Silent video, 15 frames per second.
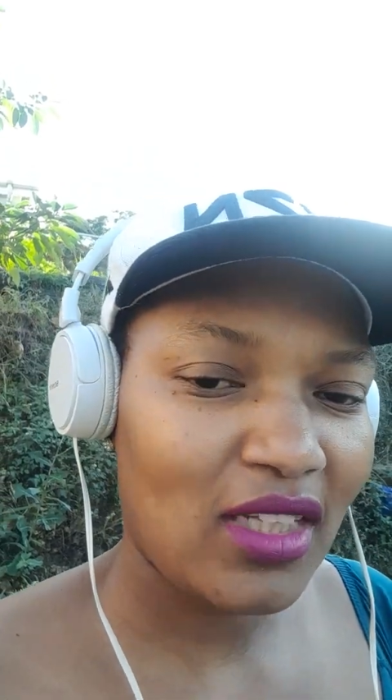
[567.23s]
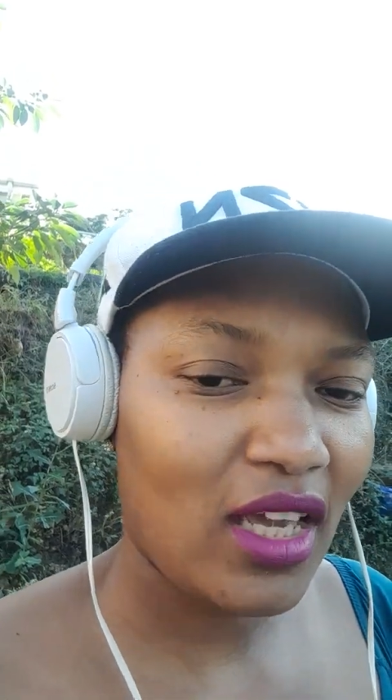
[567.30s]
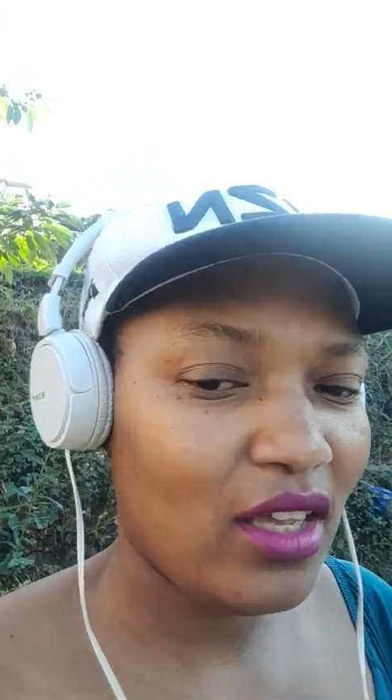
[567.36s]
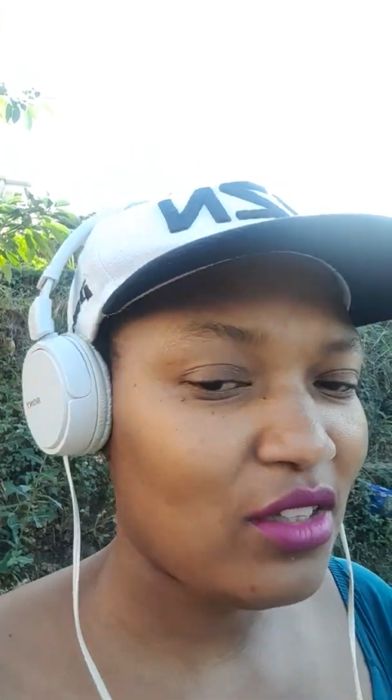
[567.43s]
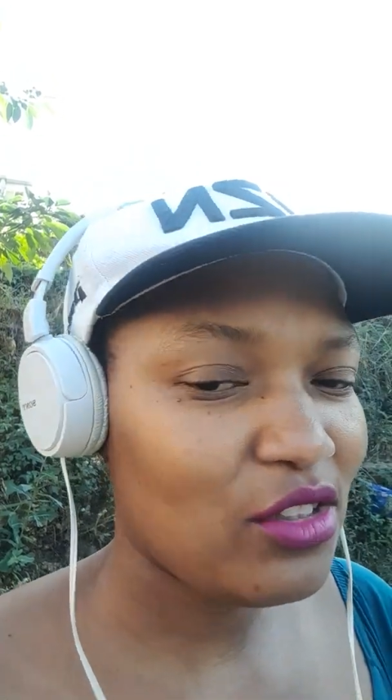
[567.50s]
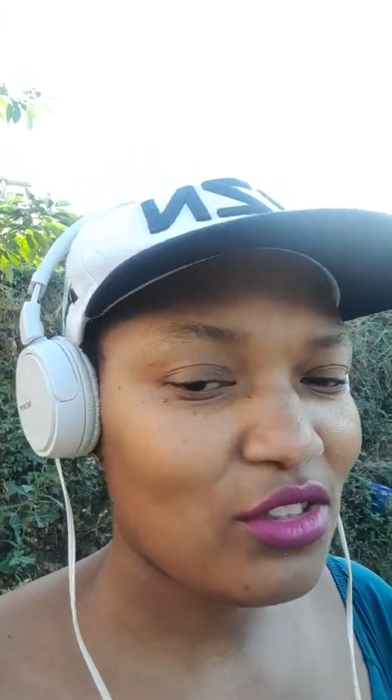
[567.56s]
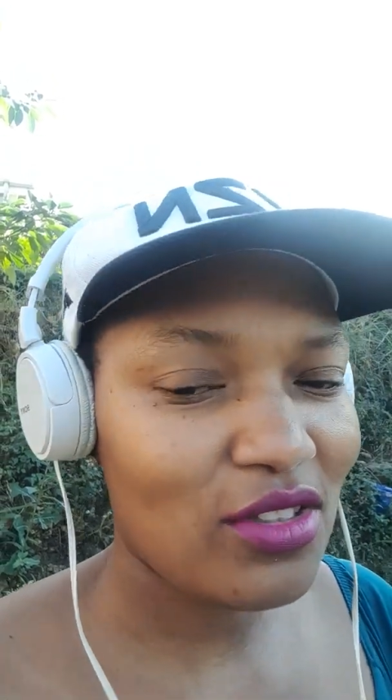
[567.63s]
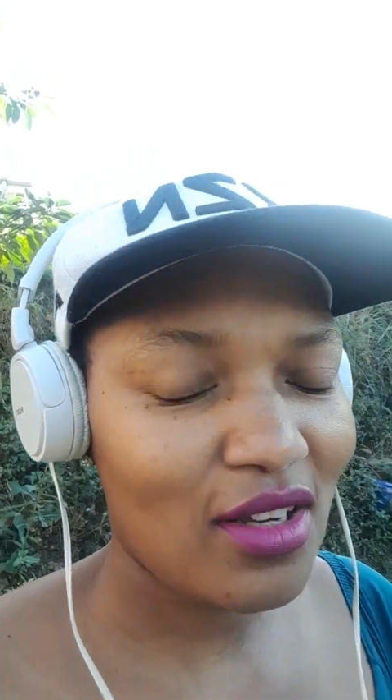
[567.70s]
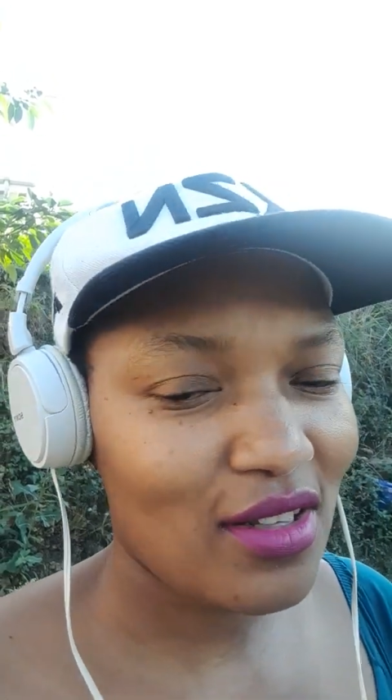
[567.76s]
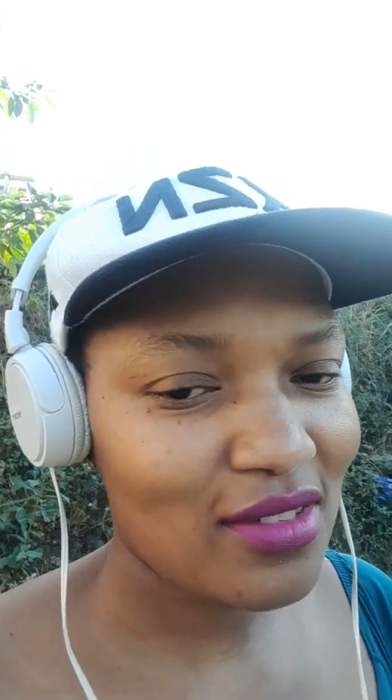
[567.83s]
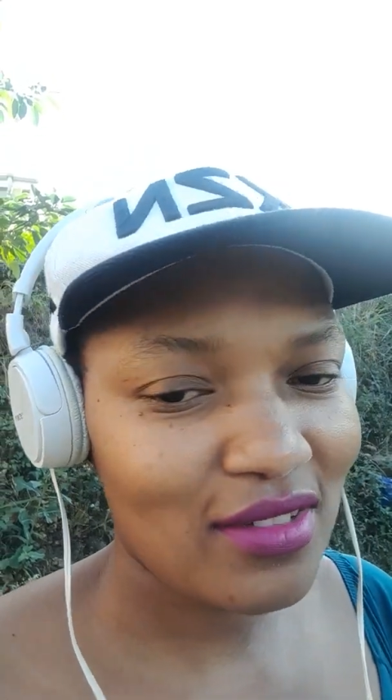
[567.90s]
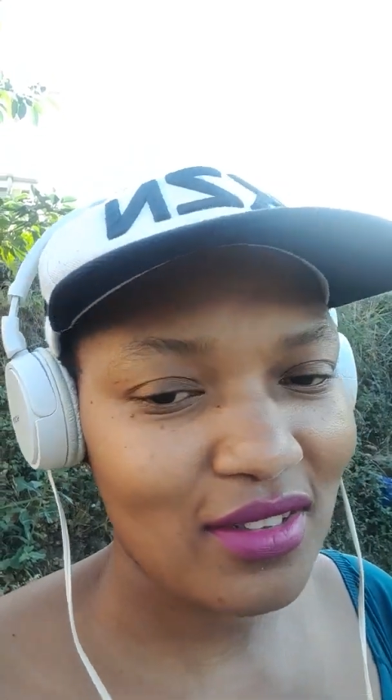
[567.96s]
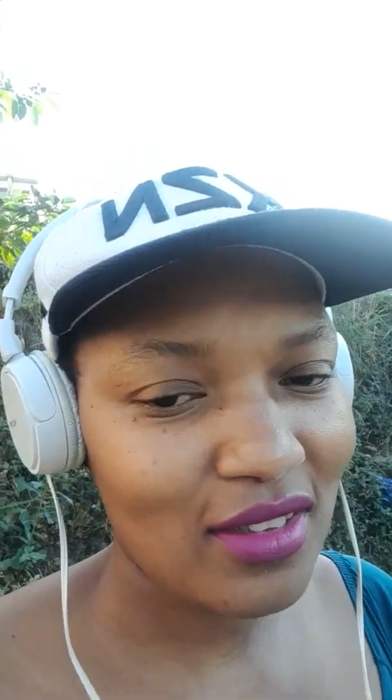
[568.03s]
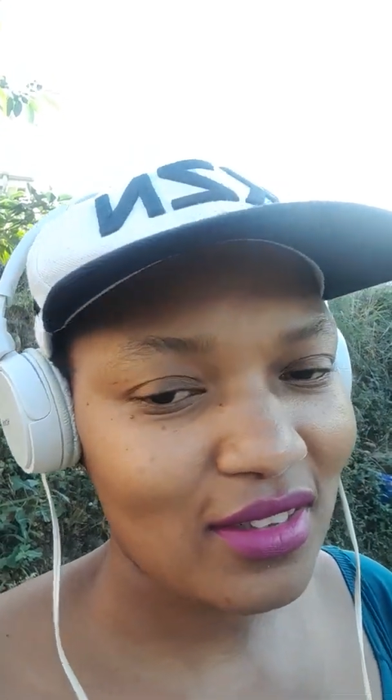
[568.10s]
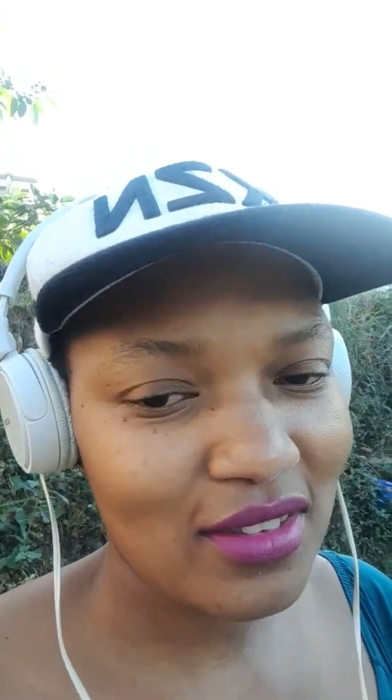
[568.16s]
He's just
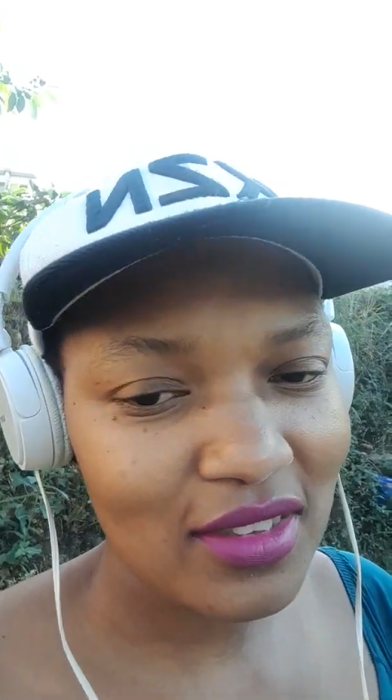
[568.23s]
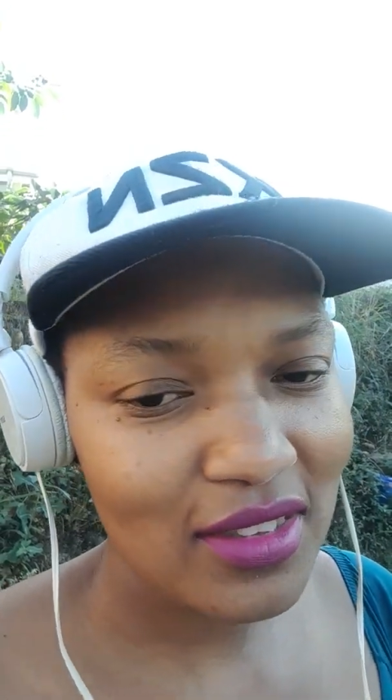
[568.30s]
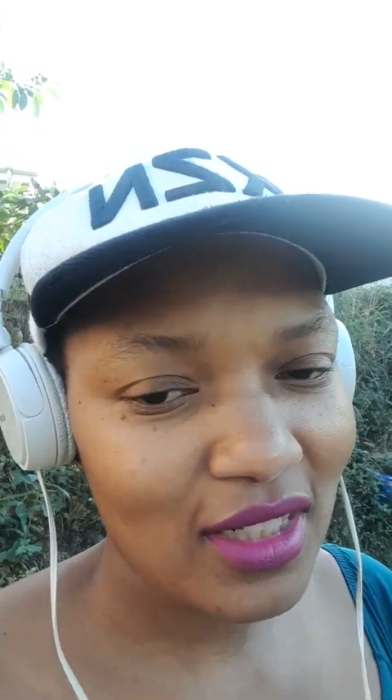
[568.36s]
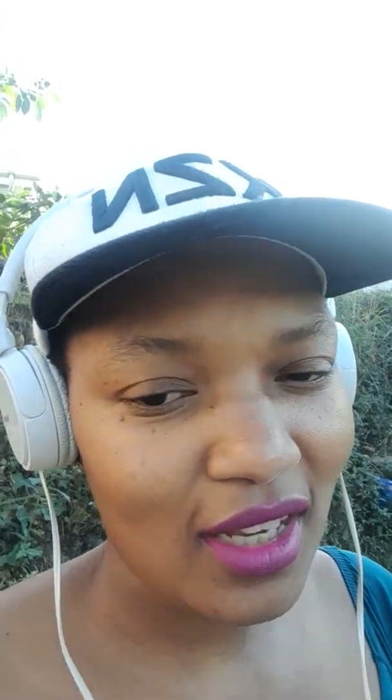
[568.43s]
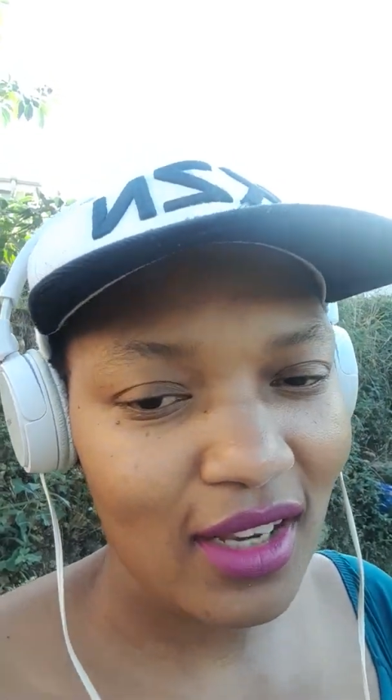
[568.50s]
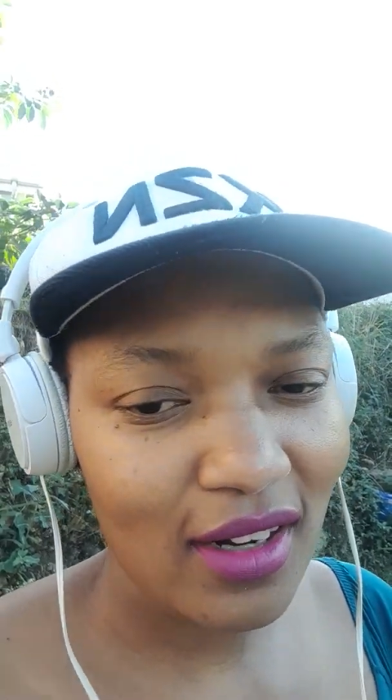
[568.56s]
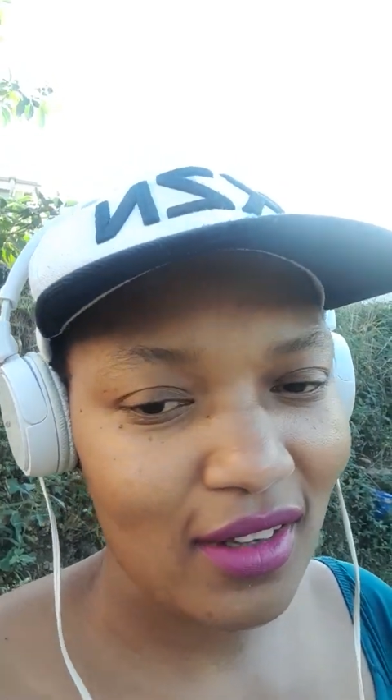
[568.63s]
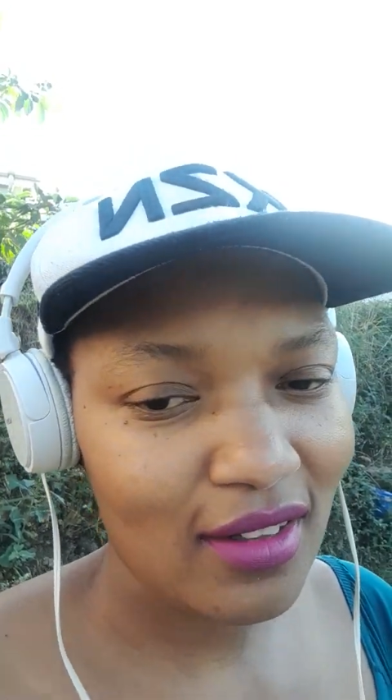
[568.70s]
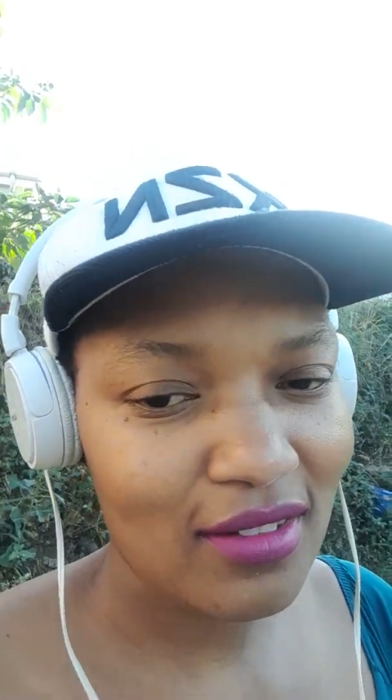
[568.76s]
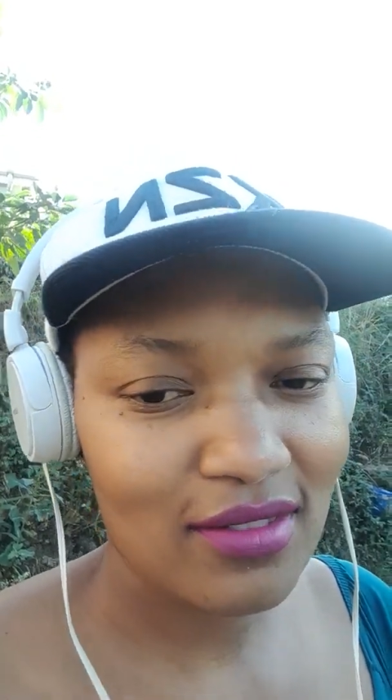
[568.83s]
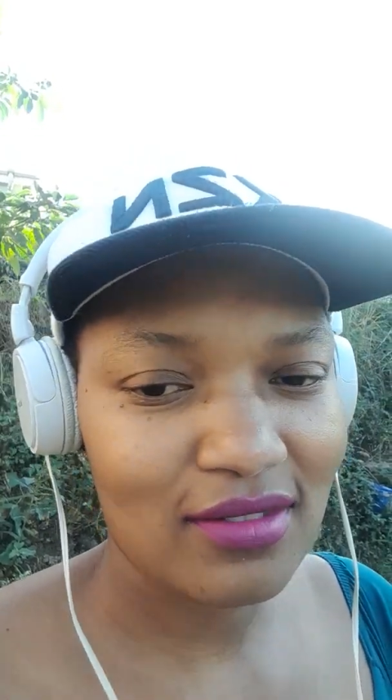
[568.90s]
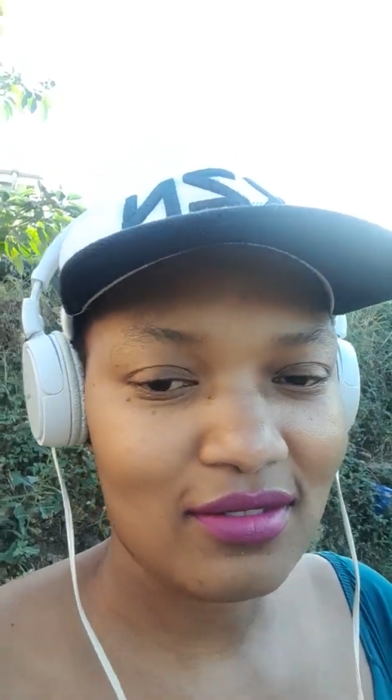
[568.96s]
an entertainer.